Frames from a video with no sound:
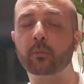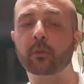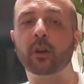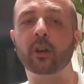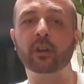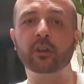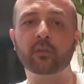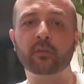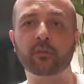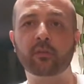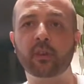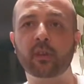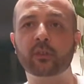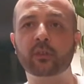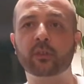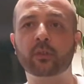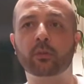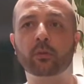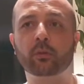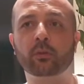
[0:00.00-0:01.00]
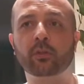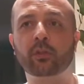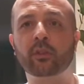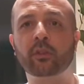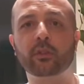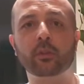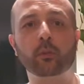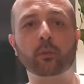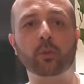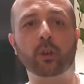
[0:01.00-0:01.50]
kind of vertical
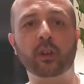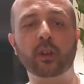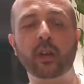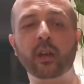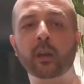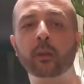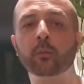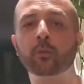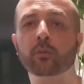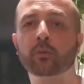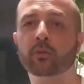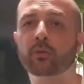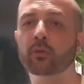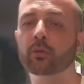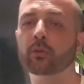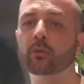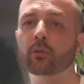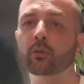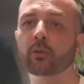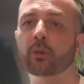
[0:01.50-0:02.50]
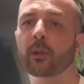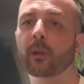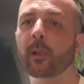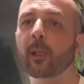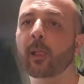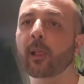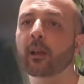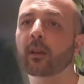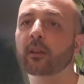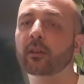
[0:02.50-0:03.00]
system where they're able to
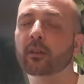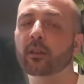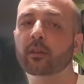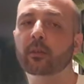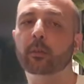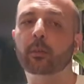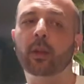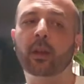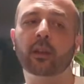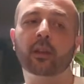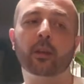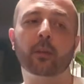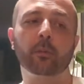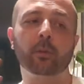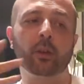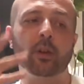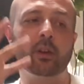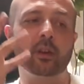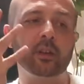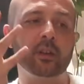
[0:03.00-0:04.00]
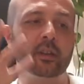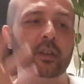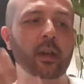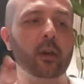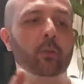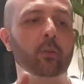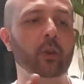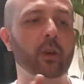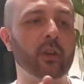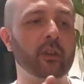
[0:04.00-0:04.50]
display their plant in
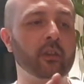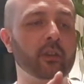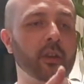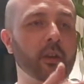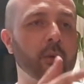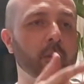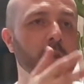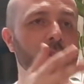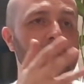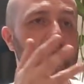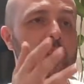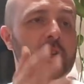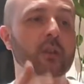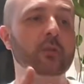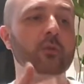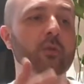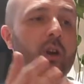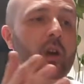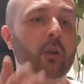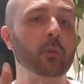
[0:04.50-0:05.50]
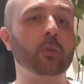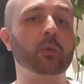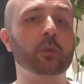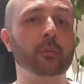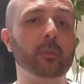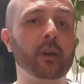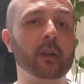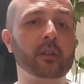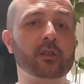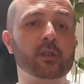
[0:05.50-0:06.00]
that way. So in general, I would
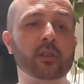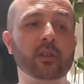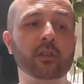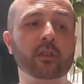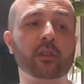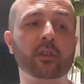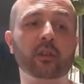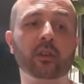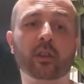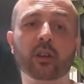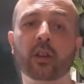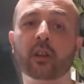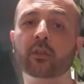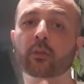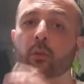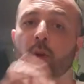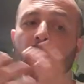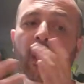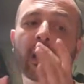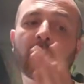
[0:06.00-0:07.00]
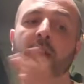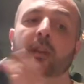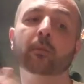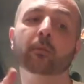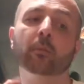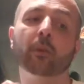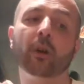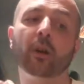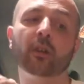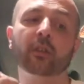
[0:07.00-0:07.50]
imagine it's going to go into a hanging
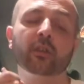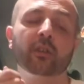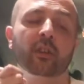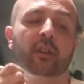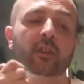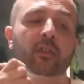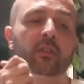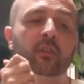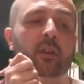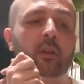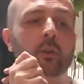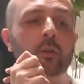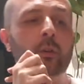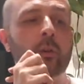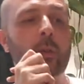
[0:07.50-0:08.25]
basket. So